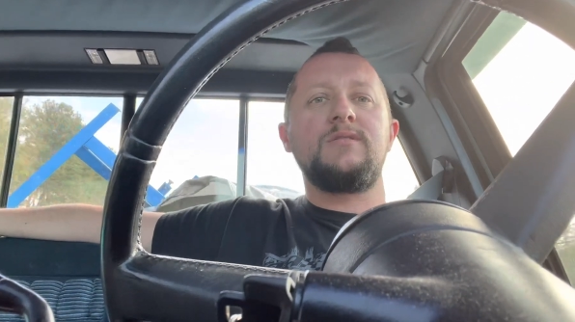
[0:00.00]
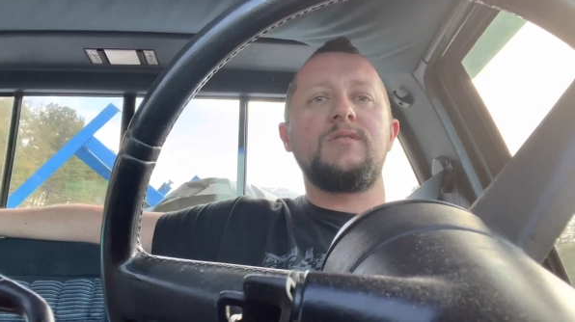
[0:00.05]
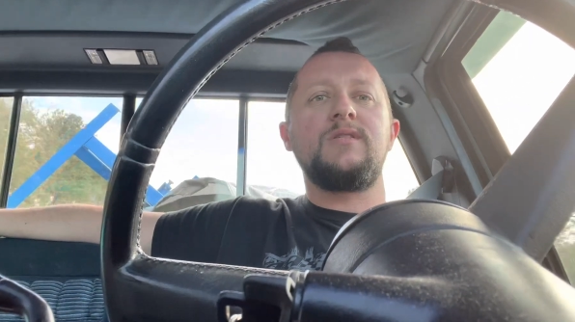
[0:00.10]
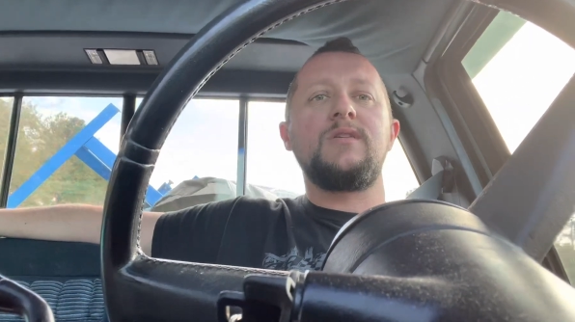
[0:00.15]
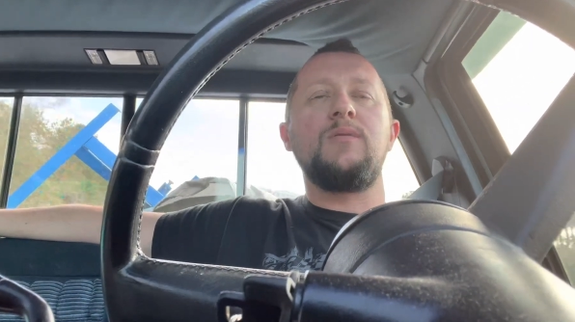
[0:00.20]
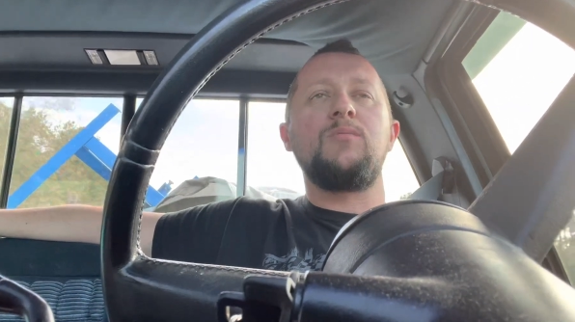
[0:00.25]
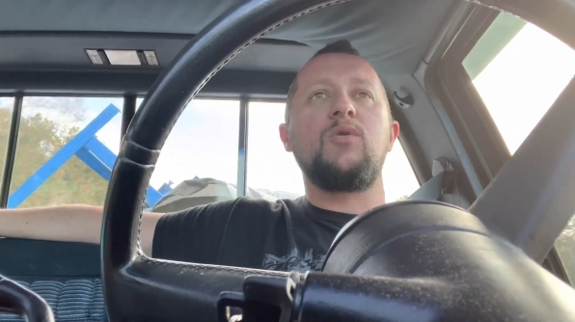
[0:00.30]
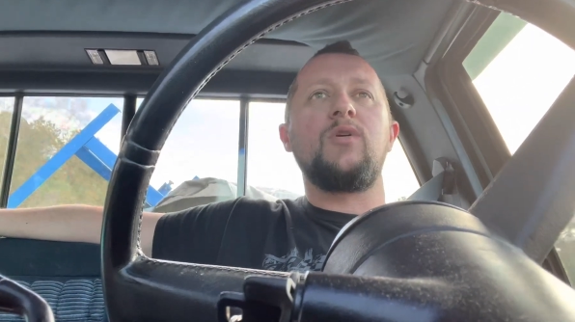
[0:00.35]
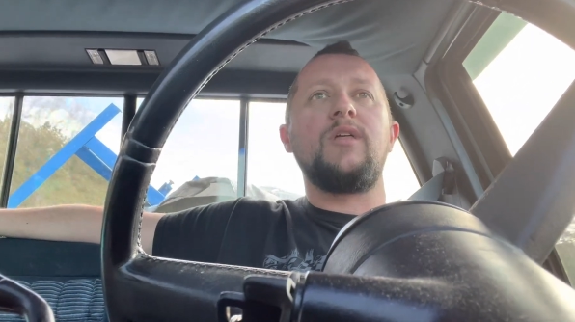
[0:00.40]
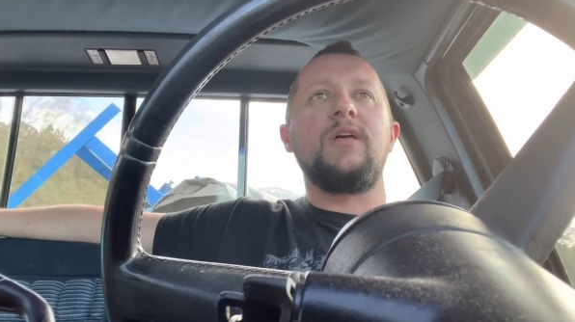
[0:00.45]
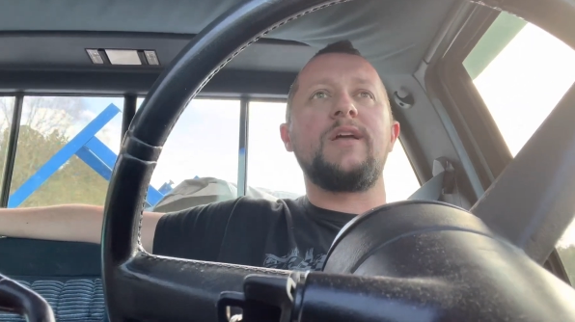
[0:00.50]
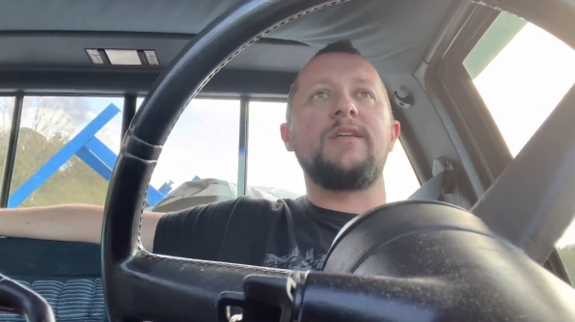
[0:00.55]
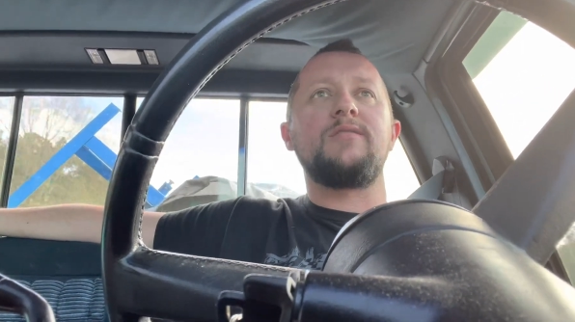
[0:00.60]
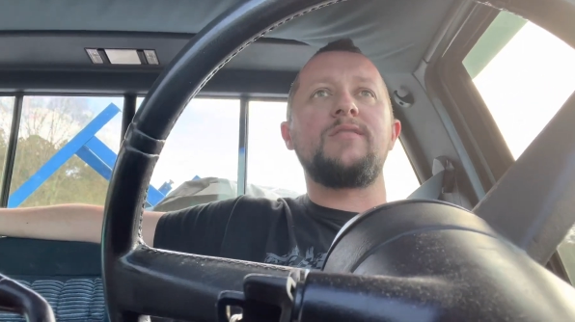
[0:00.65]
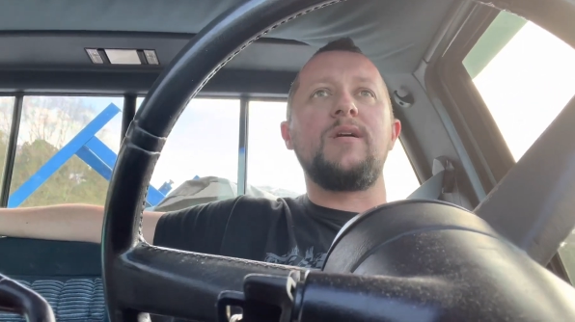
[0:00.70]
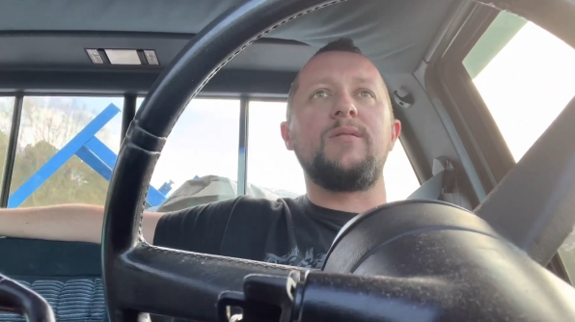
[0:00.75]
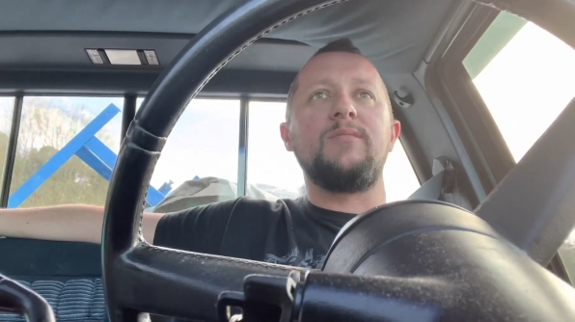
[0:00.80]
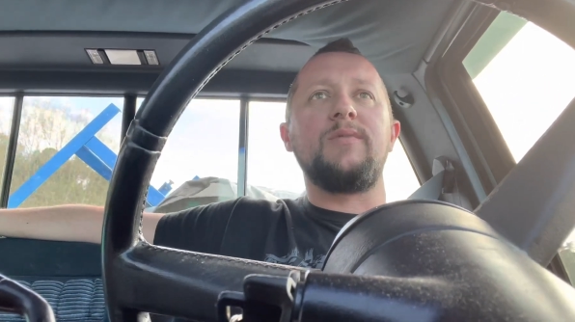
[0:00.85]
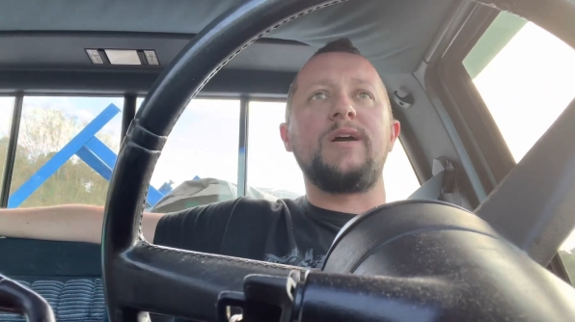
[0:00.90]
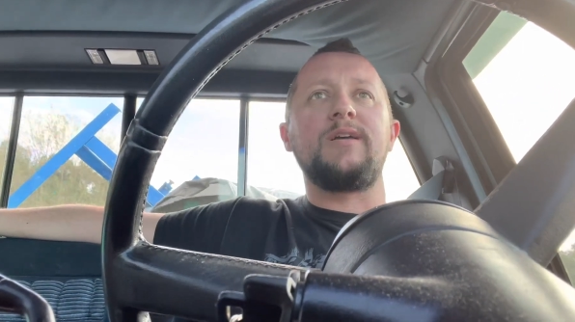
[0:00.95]

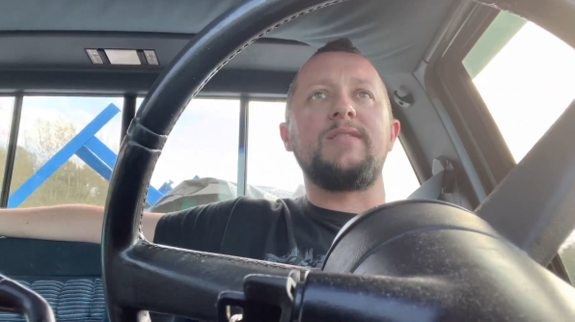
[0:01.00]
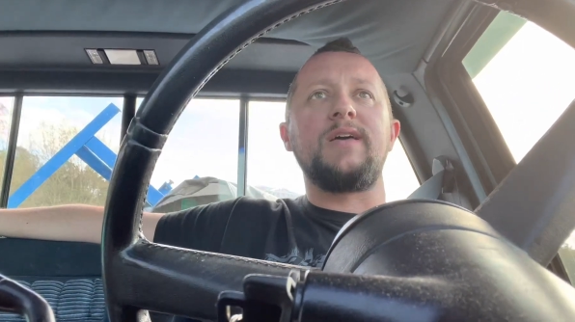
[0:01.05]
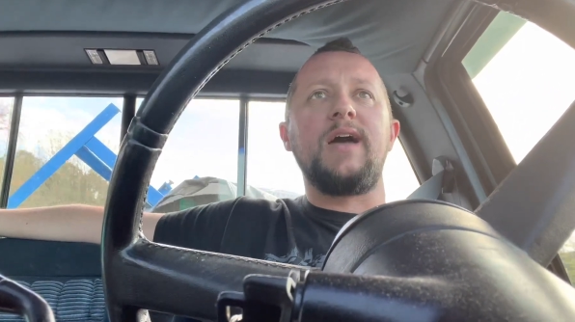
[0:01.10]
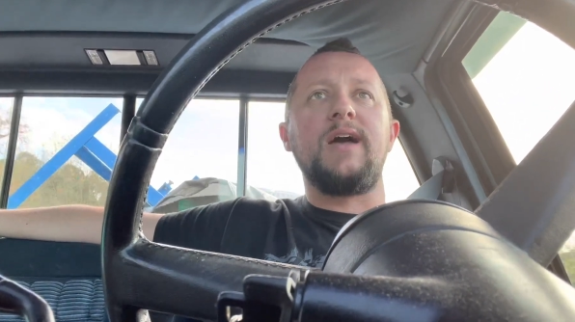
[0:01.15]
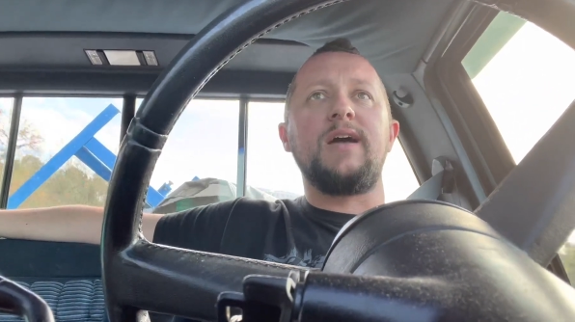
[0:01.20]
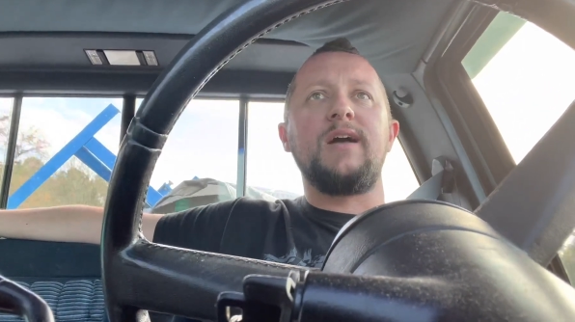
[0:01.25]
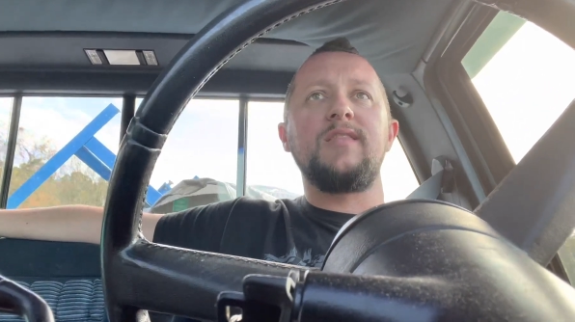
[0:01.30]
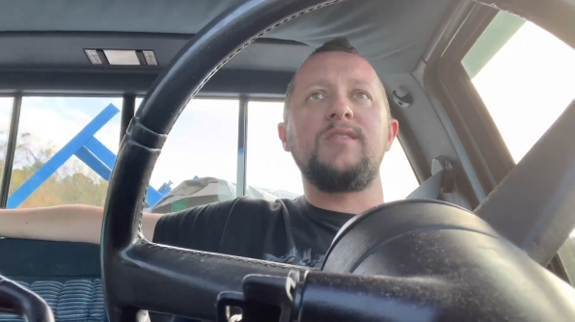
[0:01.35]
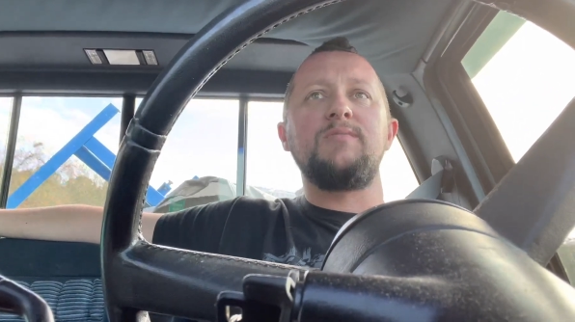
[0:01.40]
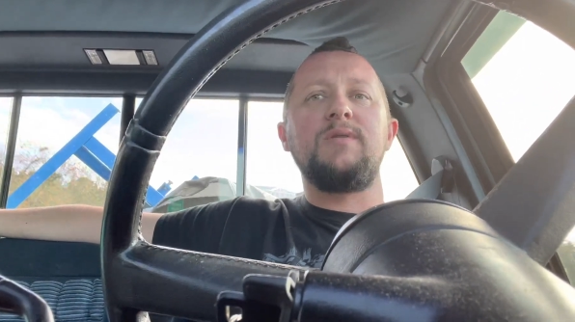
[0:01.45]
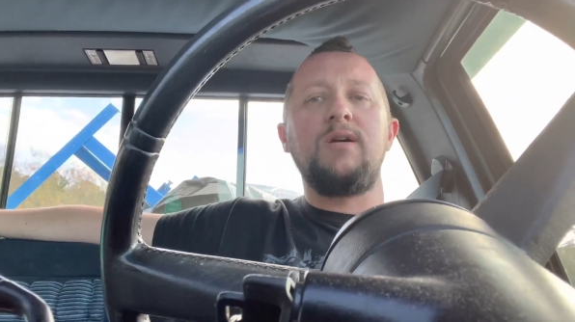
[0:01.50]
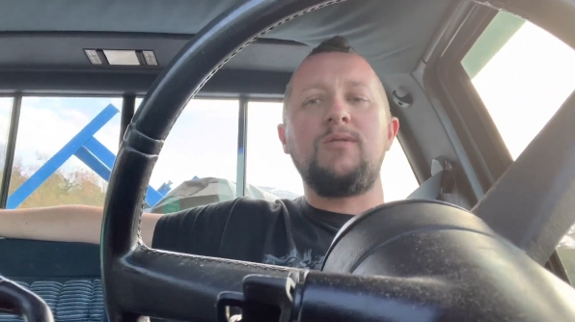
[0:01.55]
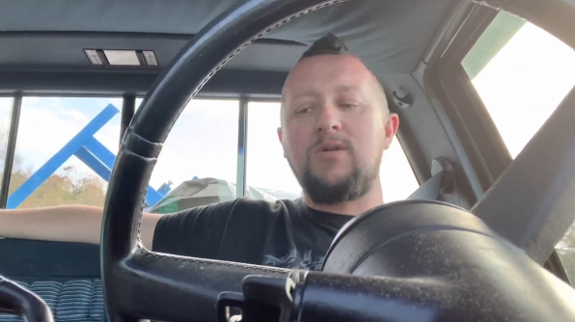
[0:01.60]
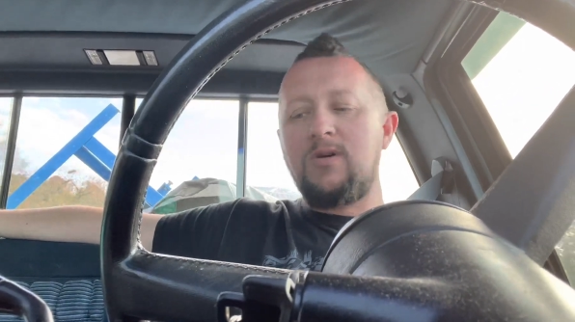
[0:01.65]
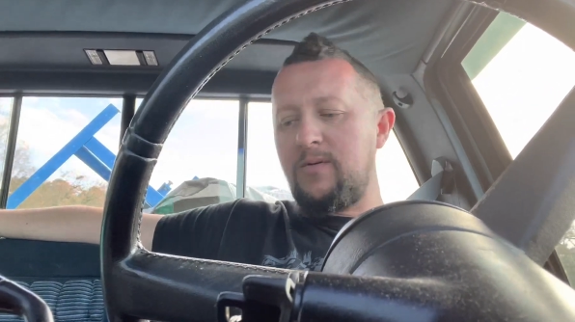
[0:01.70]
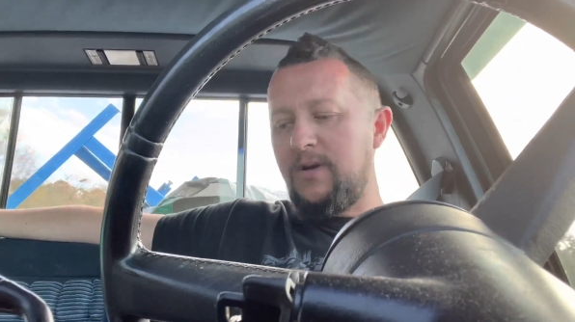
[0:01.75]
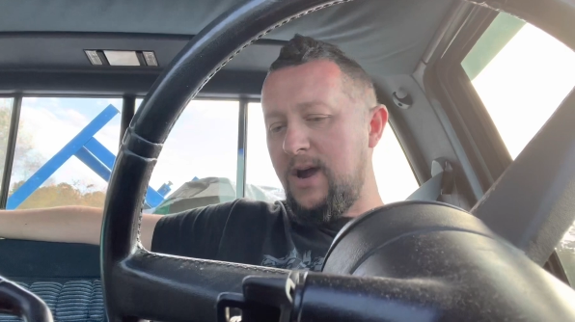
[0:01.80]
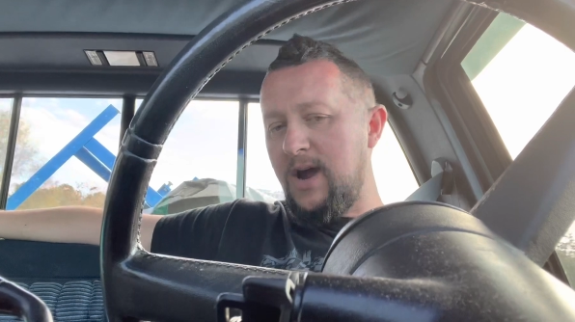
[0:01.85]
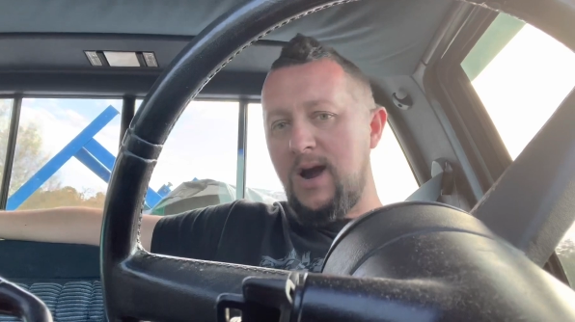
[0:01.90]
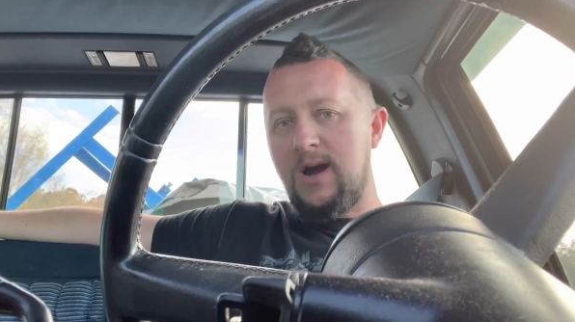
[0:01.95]
Something like that. That's about
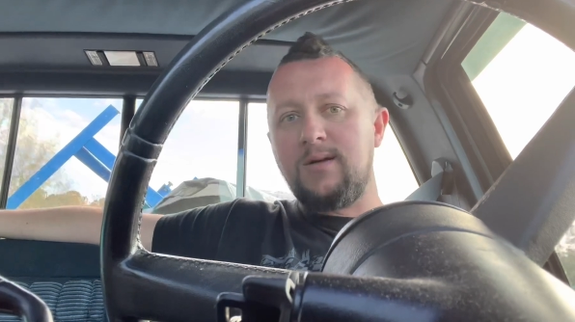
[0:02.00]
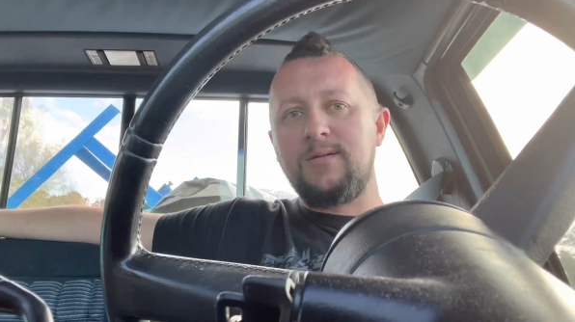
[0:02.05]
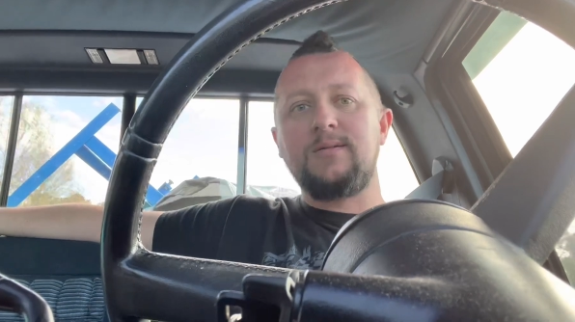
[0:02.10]
where we are.